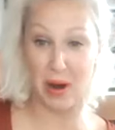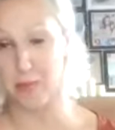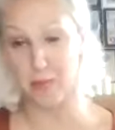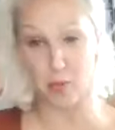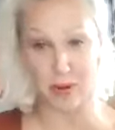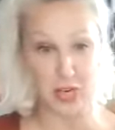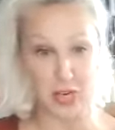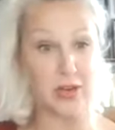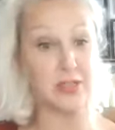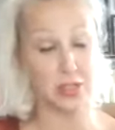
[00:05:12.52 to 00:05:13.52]
might
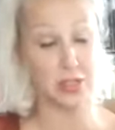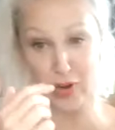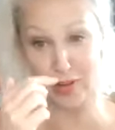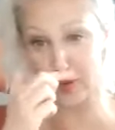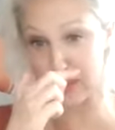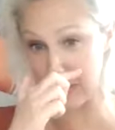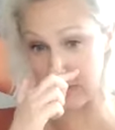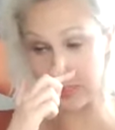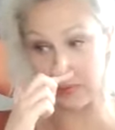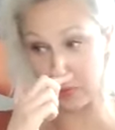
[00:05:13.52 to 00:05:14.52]
not be there. It might
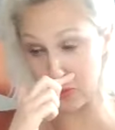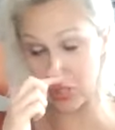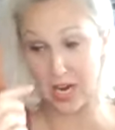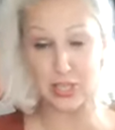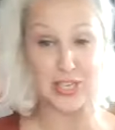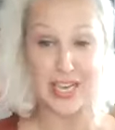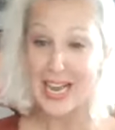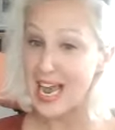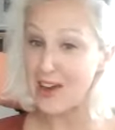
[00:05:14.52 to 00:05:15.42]
just be, oh, well, I don't have